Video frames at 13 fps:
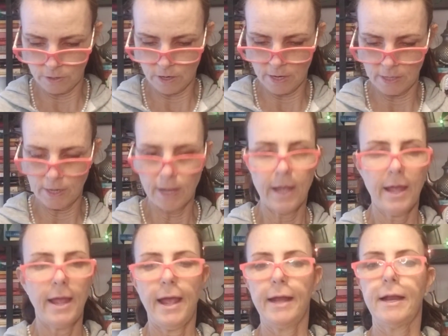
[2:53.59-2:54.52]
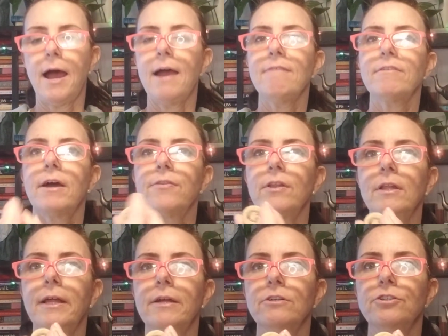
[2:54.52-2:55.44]
on. And I've got the
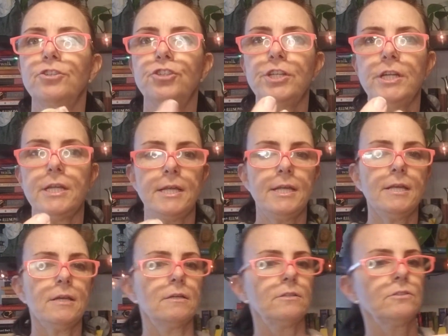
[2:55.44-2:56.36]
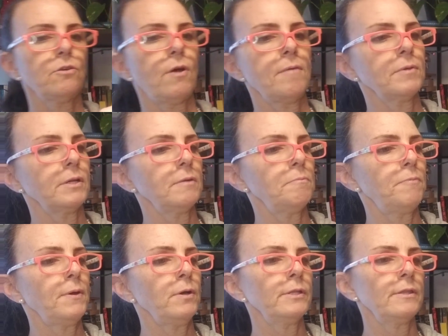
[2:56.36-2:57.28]
letter G, so I'm going to
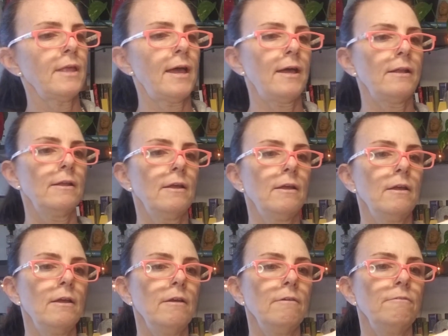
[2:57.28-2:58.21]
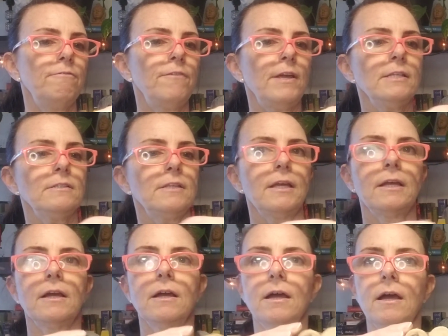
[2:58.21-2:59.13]
put that
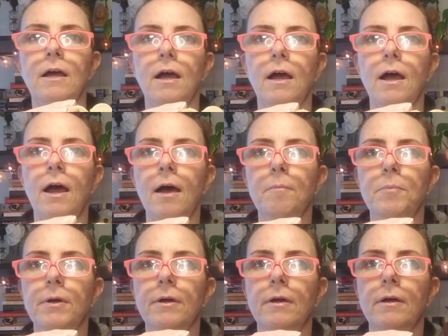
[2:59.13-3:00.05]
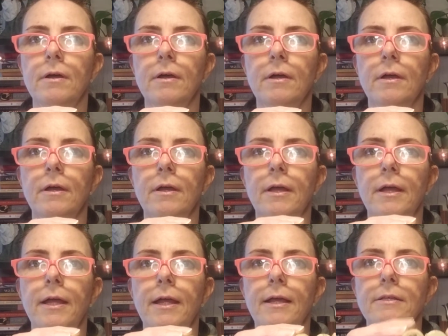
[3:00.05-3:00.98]
facing up
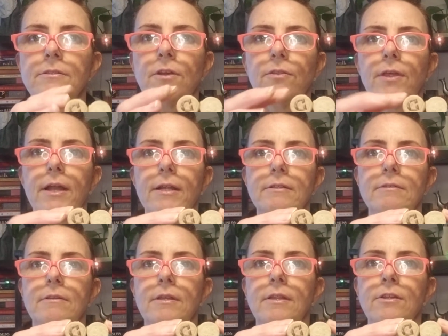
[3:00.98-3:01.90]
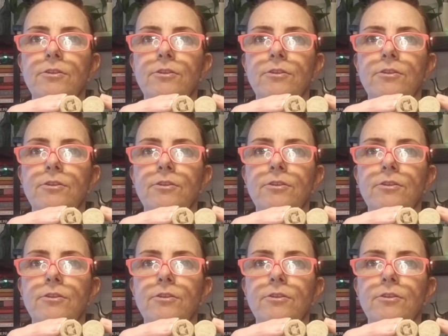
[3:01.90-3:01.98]
so that it's in the